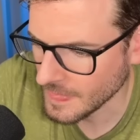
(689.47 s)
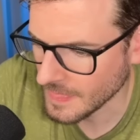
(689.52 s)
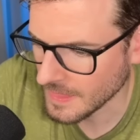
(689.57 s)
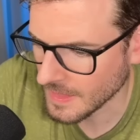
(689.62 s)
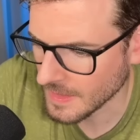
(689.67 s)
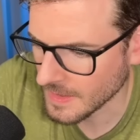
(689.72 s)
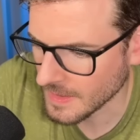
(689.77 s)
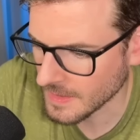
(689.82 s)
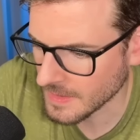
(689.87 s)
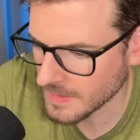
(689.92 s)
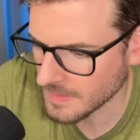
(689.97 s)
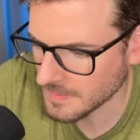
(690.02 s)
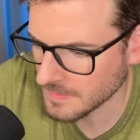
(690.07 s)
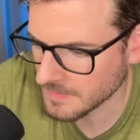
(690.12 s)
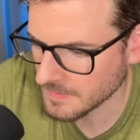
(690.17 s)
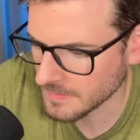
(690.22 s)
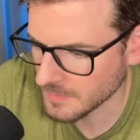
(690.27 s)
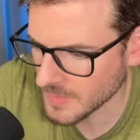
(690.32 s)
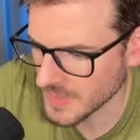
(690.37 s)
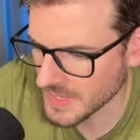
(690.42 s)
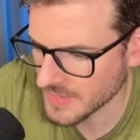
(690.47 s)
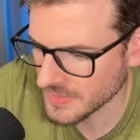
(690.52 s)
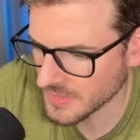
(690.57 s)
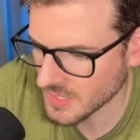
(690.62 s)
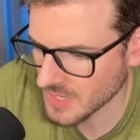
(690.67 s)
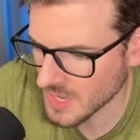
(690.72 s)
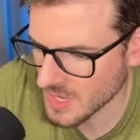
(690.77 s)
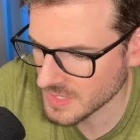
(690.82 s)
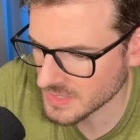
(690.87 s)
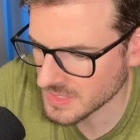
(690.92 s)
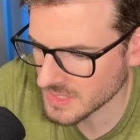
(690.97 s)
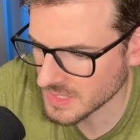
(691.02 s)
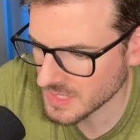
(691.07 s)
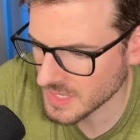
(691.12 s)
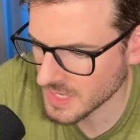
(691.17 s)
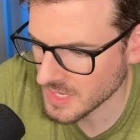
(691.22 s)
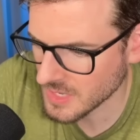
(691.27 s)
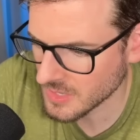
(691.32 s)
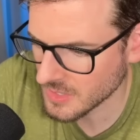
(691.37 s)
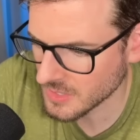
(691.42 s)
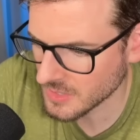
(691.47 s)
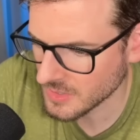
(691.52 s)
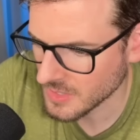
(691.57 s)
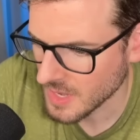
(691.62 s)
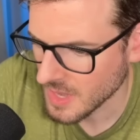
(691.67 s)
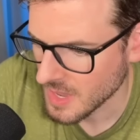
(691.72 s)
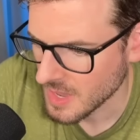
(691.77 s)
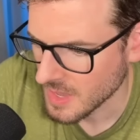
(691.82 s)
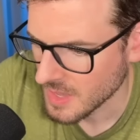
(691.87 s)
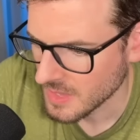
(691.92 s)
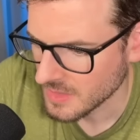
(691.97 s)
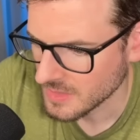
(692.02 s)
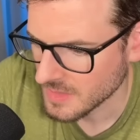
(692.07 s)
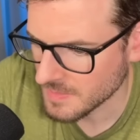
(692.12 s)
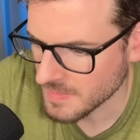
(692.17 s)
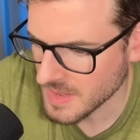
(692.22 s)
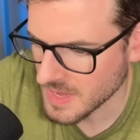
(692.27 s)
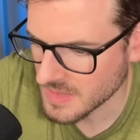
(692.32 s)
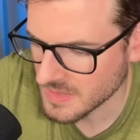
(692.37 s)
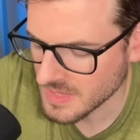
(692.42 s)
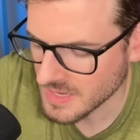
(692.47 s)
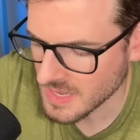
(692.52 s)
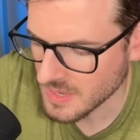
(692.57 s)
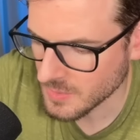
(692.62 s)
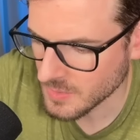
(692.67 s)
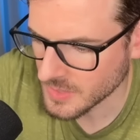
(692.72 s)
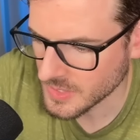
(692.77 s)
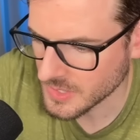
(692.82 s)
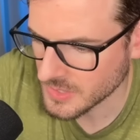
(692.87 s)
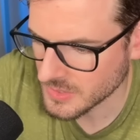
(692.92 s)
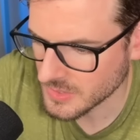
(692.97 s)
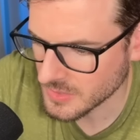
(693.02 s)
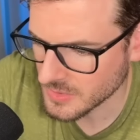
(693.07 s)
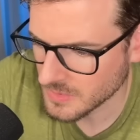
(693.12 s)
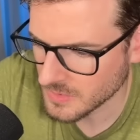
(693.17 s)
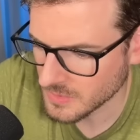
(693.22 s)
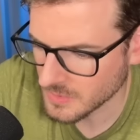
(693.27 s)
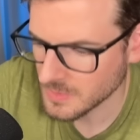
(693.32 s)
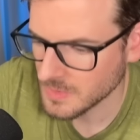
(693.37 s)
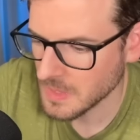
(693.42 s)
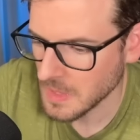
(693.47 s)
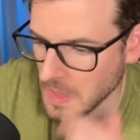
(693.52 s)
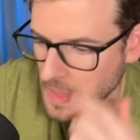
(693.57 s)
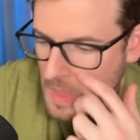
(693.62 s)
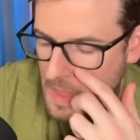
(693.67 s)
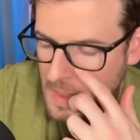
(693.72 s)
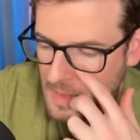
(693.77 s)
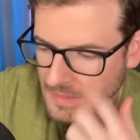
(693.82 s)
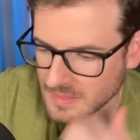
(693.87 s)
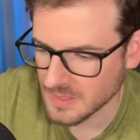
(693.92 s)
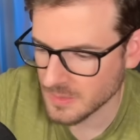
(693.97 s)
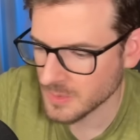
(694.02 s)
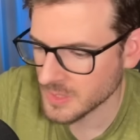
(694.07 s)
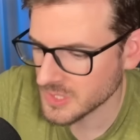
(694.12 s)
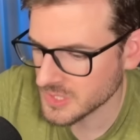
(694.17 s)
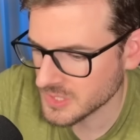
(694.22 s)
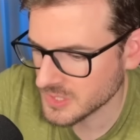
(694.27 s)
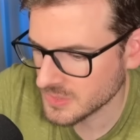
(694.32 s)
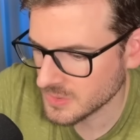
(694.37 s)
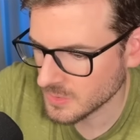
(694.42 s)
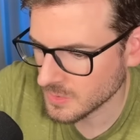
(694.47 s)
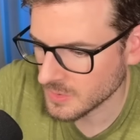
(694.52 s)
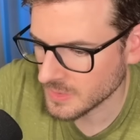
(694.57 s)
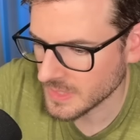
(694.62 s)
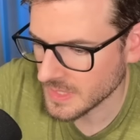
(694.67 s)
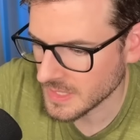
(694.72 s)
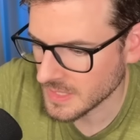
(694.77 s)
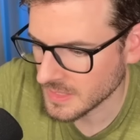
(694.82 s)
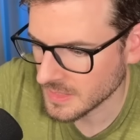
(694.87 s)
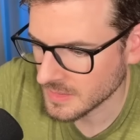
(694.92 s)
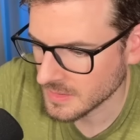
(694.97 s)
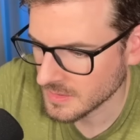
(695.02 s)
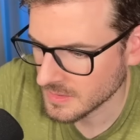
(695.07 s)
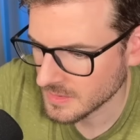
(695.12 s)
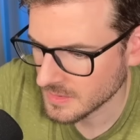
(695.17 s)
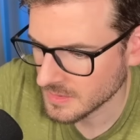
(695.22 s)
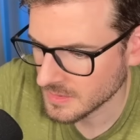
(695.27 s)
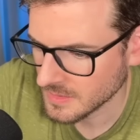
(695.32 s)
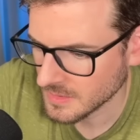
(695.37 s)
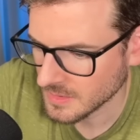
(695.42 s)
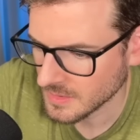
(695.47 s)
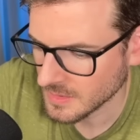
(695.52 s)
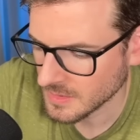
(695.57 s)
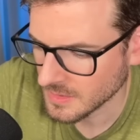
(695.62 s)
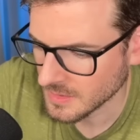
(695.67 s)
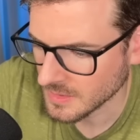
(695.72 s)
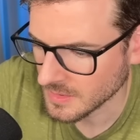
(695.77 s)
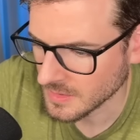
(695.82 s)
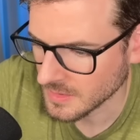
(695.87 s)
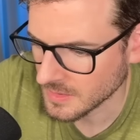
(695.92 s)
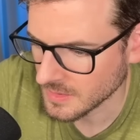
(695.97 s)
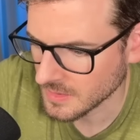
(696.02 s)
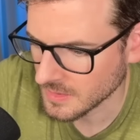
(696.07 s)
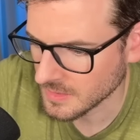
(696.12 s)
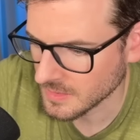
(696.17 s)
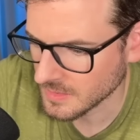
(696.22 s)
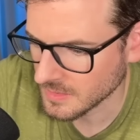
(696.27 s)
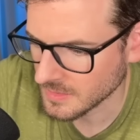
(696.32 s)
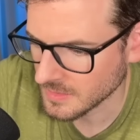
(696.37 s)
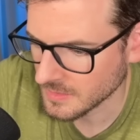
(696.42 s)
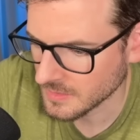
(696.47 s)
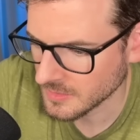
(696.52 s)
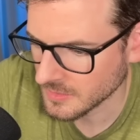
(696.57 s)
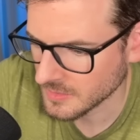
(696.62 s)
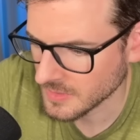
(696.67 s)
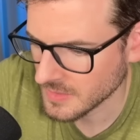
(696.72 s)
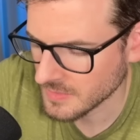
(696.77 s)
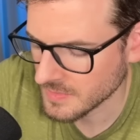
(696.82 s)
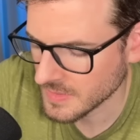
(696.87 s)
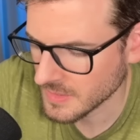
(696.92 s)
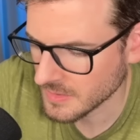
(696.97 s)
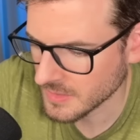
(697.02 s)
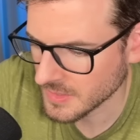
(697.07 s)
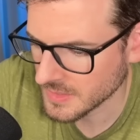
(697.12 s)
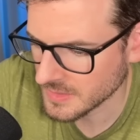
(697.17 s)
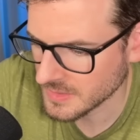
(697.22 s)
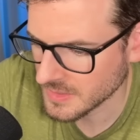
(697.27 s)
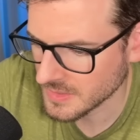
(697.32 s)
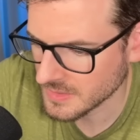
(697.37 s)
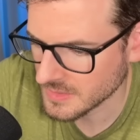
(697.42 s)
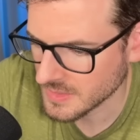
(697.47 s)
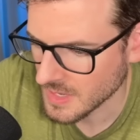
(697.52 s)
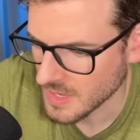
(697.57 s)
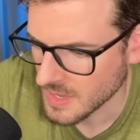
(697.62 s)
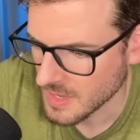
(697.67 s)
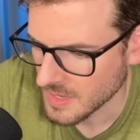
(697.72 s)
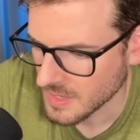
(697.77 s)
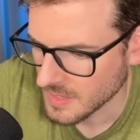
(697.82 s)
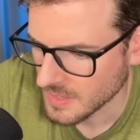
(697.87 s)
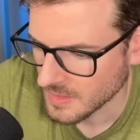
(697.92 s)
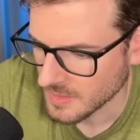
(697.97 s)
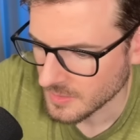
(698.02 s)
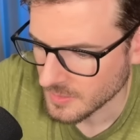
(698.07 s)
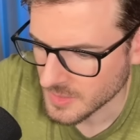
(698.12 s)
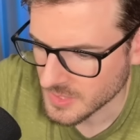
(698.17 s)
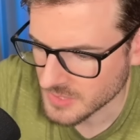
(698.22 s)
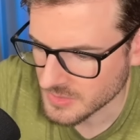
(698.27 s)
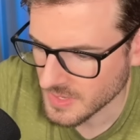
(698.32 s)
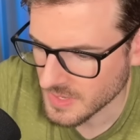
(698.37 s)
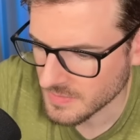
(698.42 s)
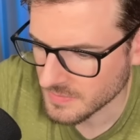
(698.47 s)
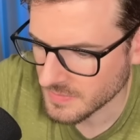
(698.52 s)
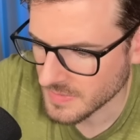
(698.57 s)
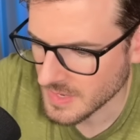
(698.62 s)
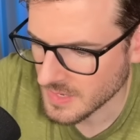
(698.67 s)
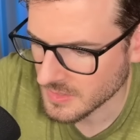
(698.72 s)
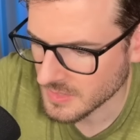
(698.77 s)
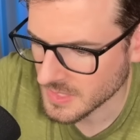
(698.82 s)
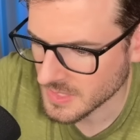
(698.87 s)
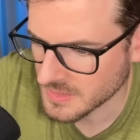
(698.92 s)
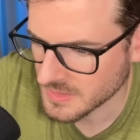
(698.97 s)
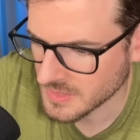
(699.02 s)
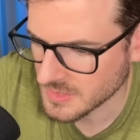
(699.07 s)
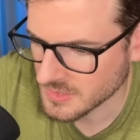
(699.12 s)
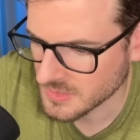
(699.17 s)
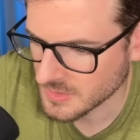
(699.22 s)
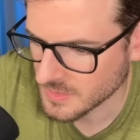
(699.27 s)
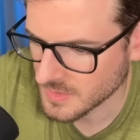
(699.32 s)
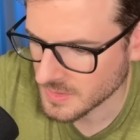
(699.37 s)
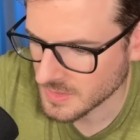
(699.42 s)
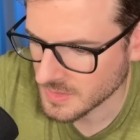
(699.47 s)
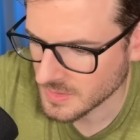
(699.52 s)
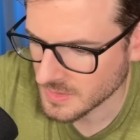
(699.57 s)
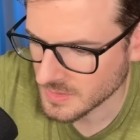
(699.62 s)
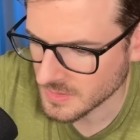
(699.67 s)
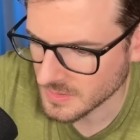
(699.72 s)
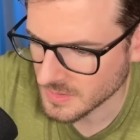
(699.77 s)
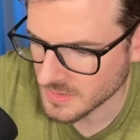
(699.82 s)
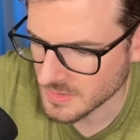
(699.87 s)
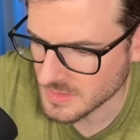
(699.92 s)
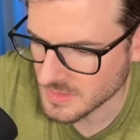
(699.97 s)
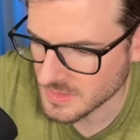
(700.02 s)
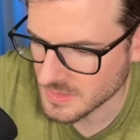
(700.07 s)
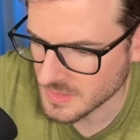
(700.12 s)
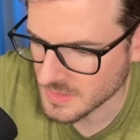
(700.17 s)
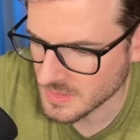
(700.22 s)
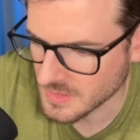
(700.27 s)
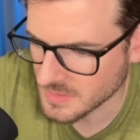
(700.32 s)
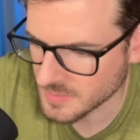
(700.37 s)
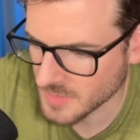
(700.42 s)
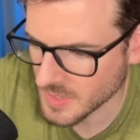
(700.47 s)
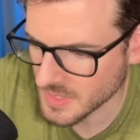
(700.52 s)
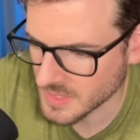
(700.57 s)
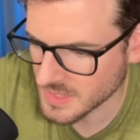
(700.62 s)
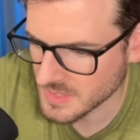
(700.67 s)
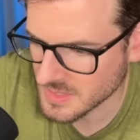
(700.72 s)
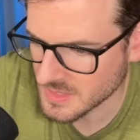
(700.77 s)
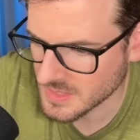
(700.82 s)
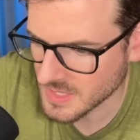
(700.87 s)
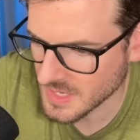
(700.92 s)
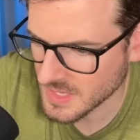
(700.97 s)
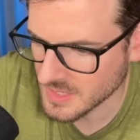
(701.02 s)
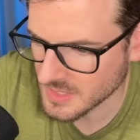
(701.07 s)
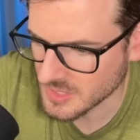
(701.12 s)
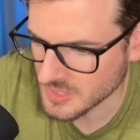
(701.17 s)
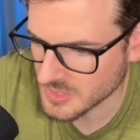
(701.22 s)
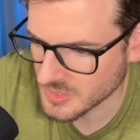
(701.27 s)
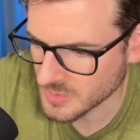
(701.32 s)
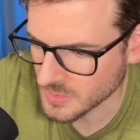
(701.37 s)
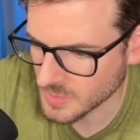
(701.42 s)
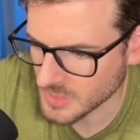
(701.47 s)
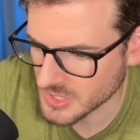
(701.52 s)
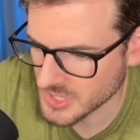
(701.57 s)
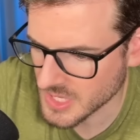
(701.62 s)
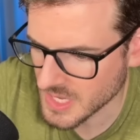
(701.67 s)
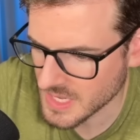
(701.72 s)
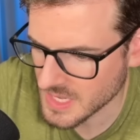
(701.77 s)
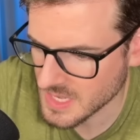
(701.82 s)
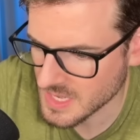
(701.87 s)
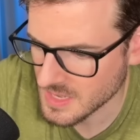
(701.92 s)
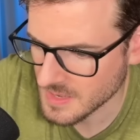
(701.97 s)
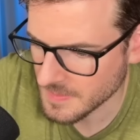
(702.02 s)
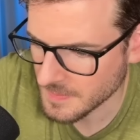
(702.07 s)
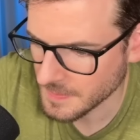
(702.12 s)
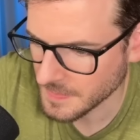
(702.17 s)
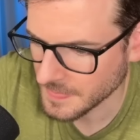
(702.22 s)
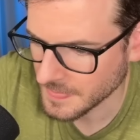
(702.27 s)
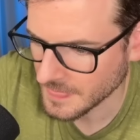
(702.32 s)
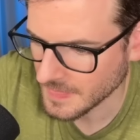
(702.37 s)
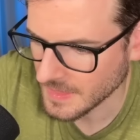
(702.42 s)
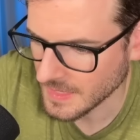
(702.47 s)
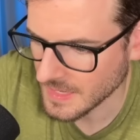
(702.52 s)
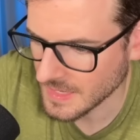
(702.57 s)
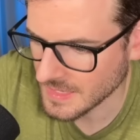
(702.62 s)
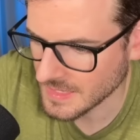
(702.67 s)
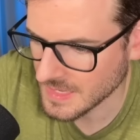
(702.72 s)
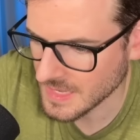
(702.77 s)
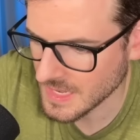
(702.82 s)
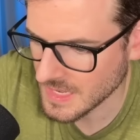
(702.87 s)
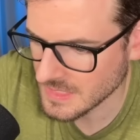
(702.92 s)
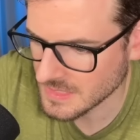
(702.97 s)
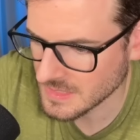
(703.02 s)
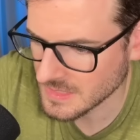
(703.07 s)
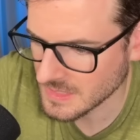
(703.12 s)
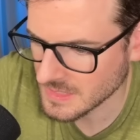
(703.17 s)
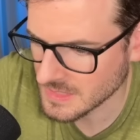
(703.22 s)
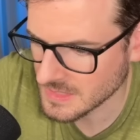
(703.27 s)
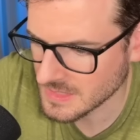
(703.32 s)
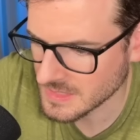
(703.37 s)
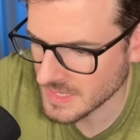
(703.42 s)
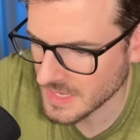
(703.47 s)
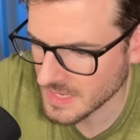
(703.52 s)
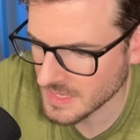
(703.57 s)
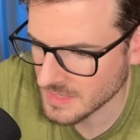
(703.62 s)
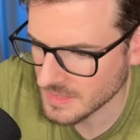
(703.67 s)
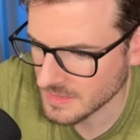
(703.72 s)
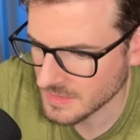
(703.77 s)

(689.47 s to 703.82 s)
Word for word: we get the content here. The main thing I want to do is I want to store in create file context. What is create file context doing? Let's see. This probably needs to take in a storage ID in case it is set,